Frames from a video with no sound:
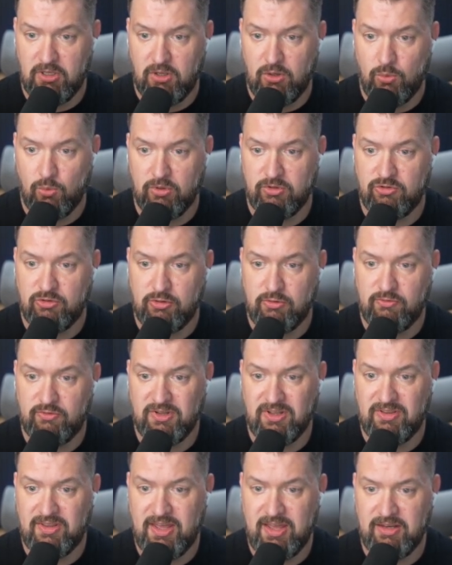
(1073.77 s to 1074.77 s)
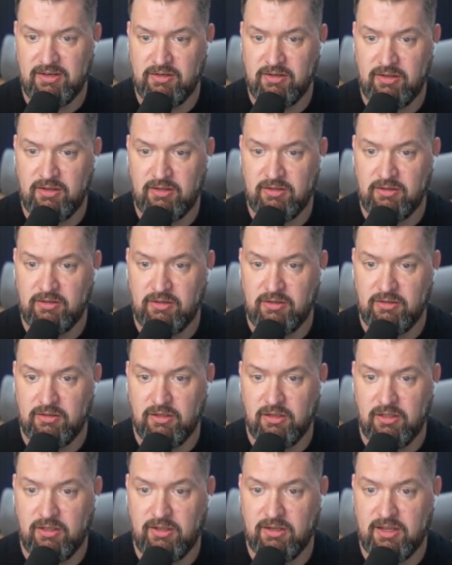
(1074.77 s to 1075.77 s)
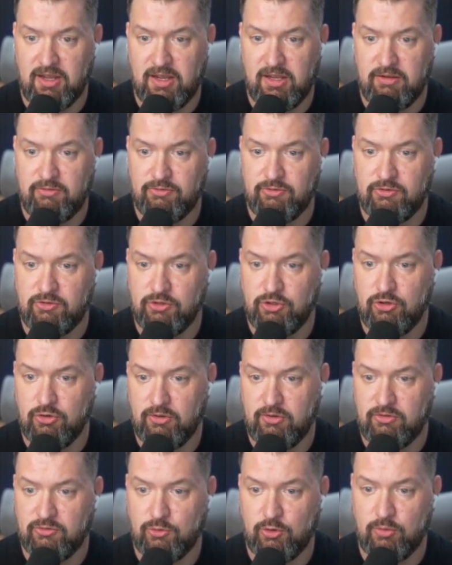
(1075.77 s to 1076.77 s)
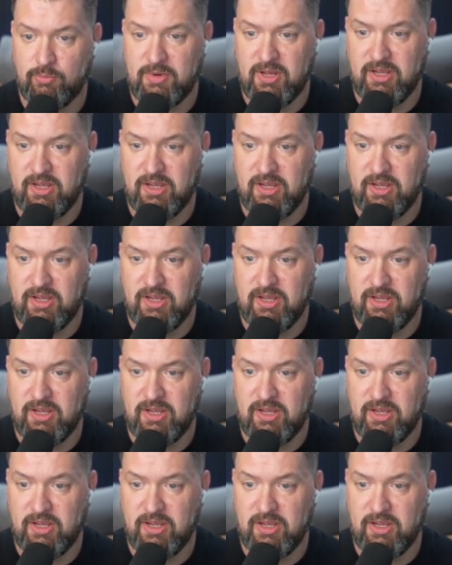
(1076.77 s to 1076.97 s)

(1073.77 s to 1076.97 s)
Once you've done that, click I've securely stored my